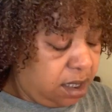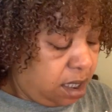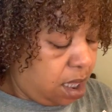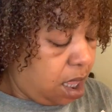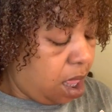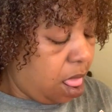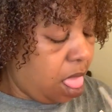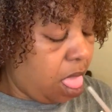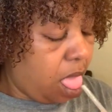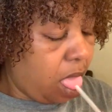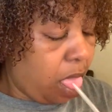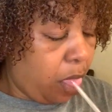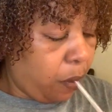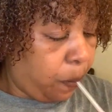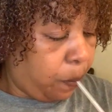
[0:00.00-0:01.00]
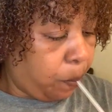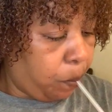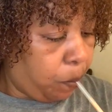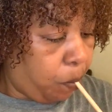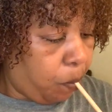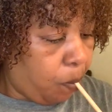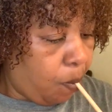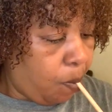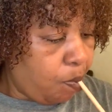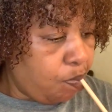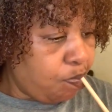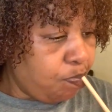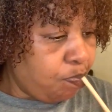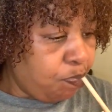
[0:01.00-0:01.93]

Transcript: [no speech]